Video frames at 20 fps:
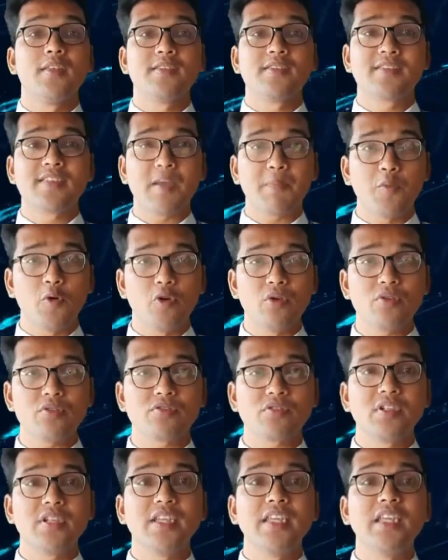
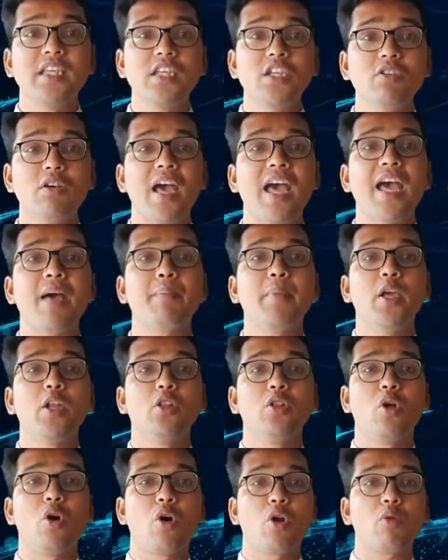Suppose you have a
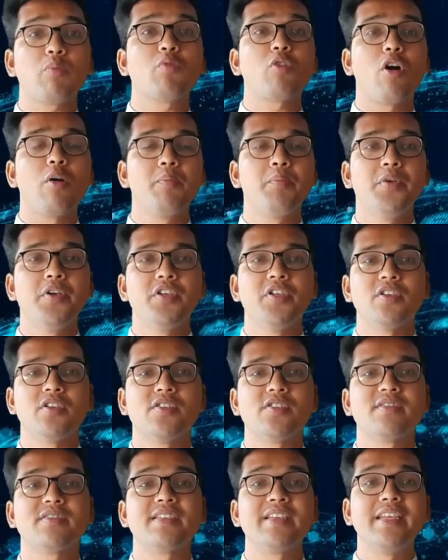lot of
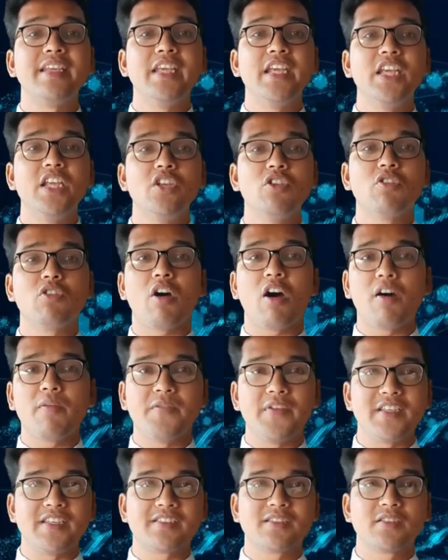computers in your
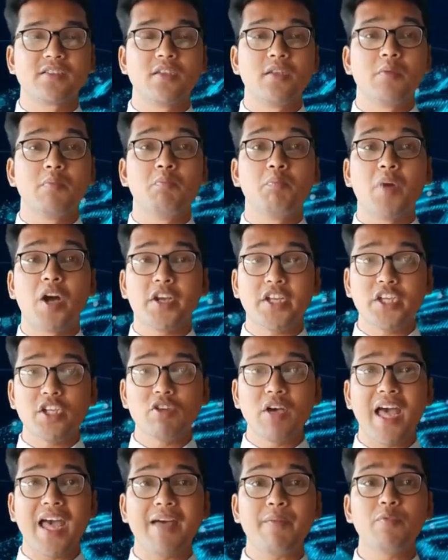office, but
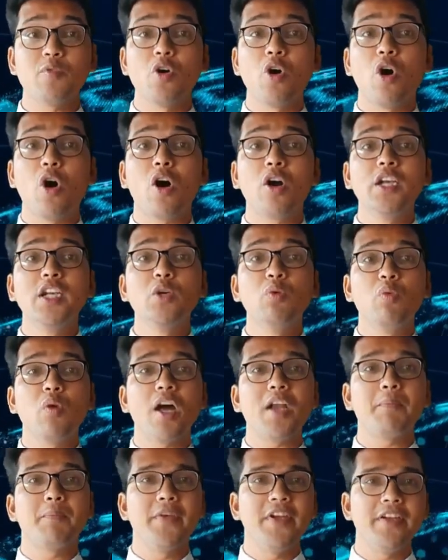you have only
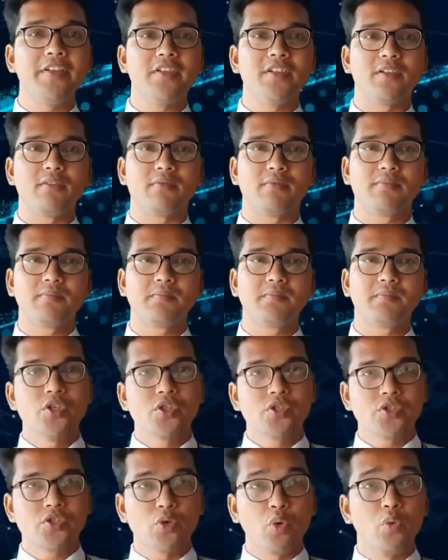one printer.
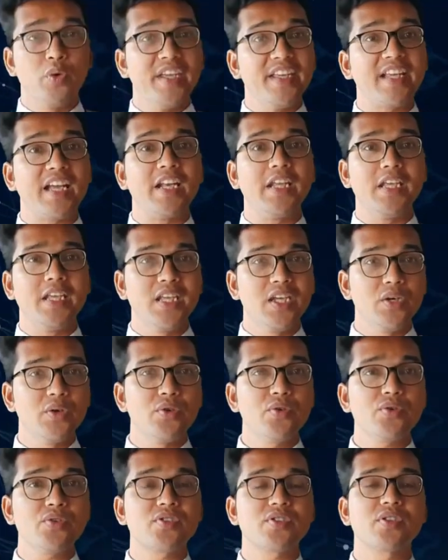So we can
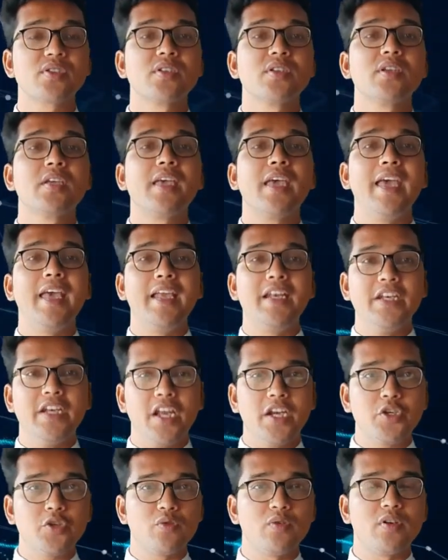use a
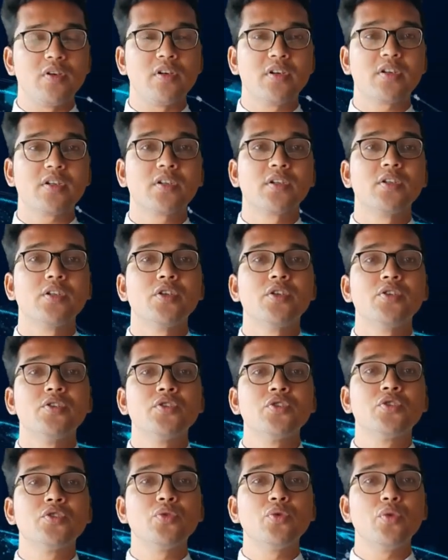network
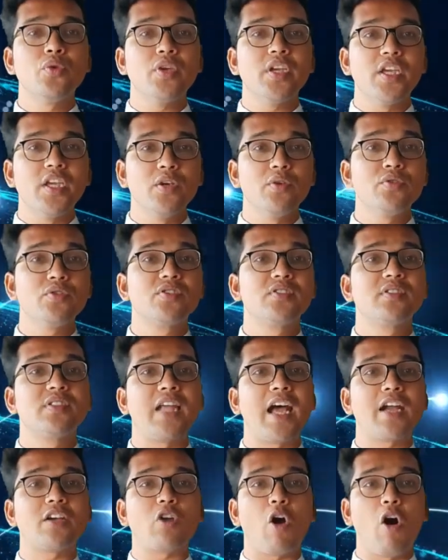to use
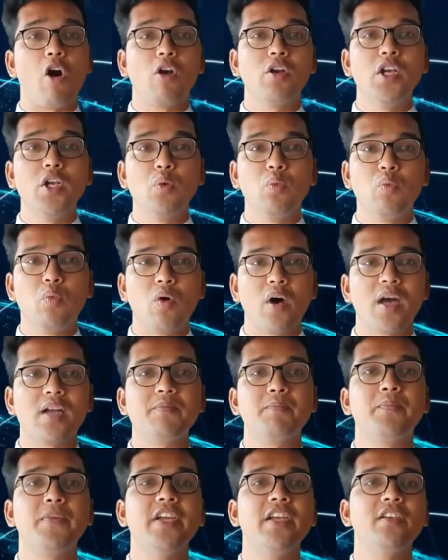that only
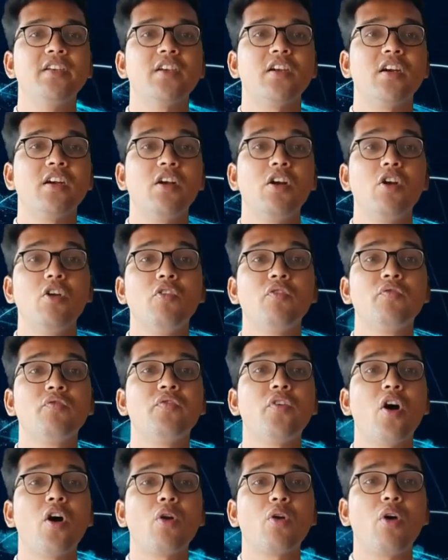one printer
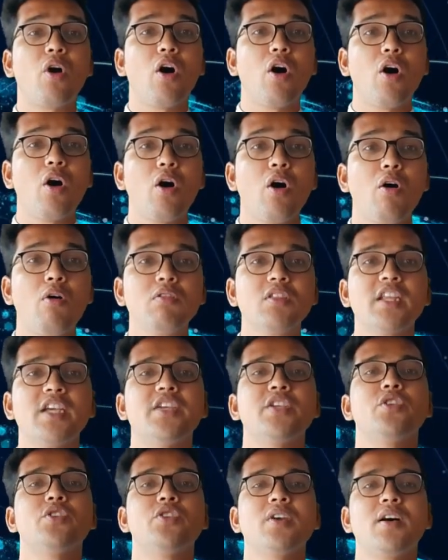for all the
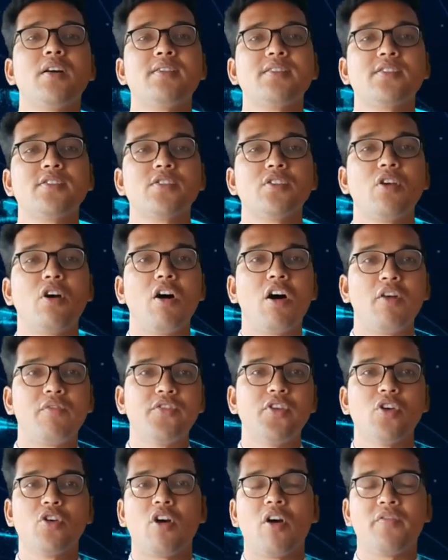users
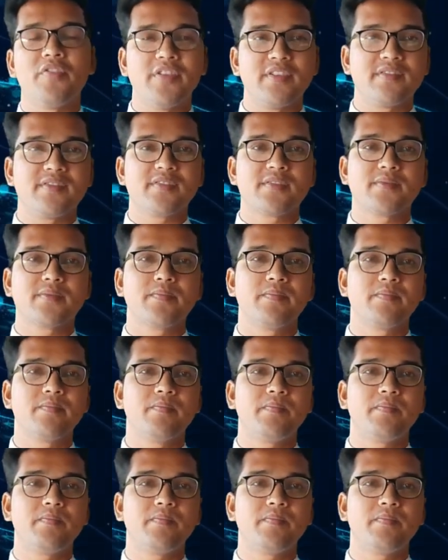of your office.